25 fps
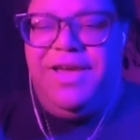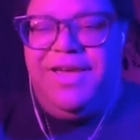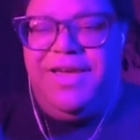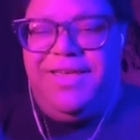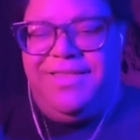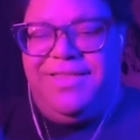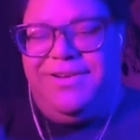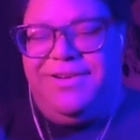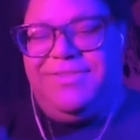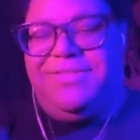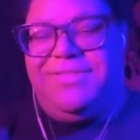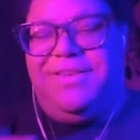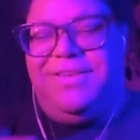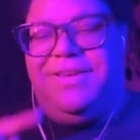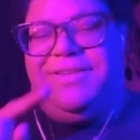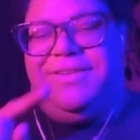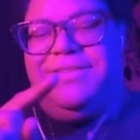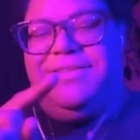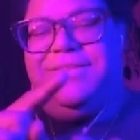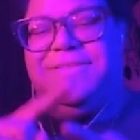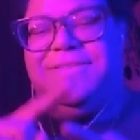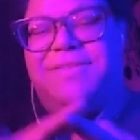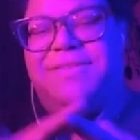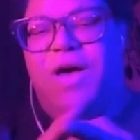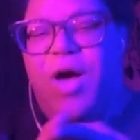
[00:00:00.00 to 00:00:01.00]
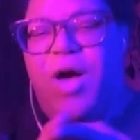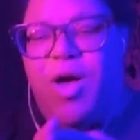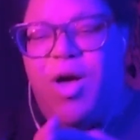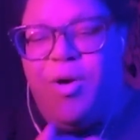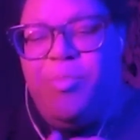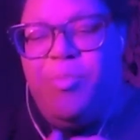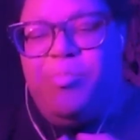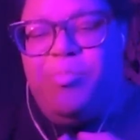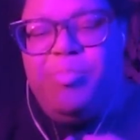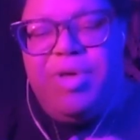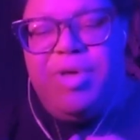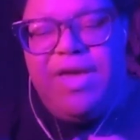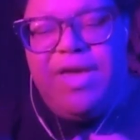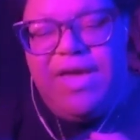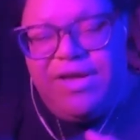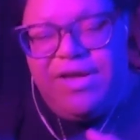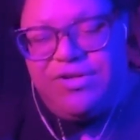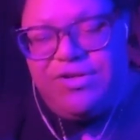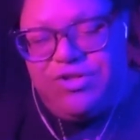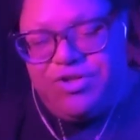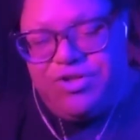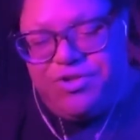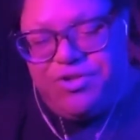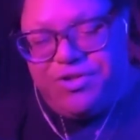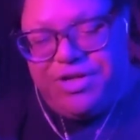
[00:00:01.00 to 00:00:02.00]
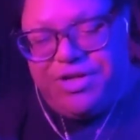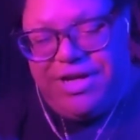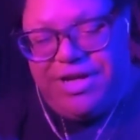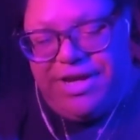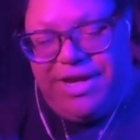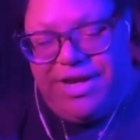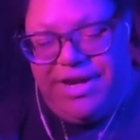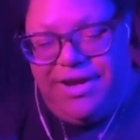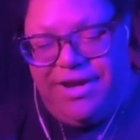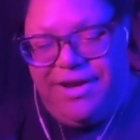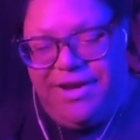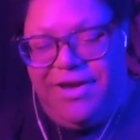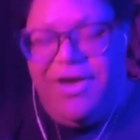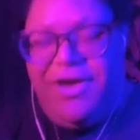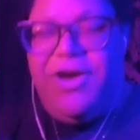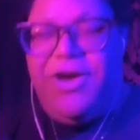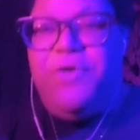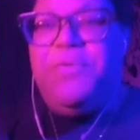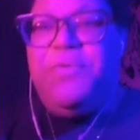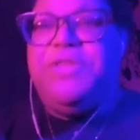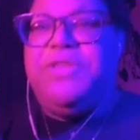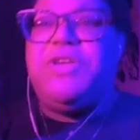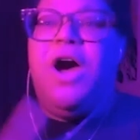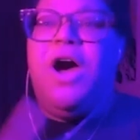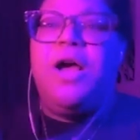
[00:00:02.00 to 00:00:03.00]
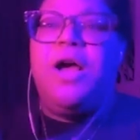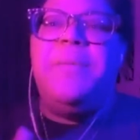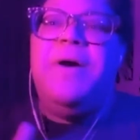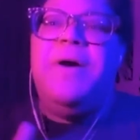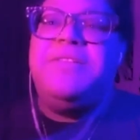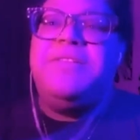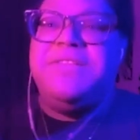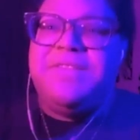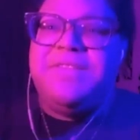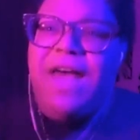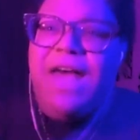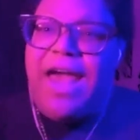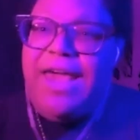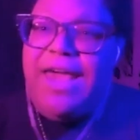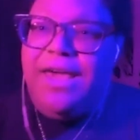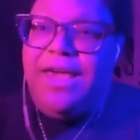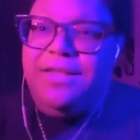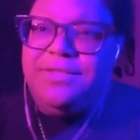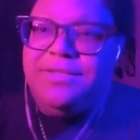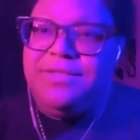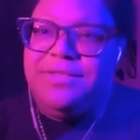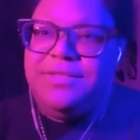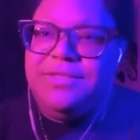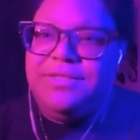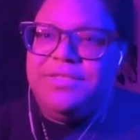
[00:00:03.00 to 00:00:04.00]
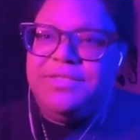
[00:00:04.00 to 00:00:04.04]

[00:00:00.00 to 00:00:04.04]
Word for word: There's like some history. We talk about science.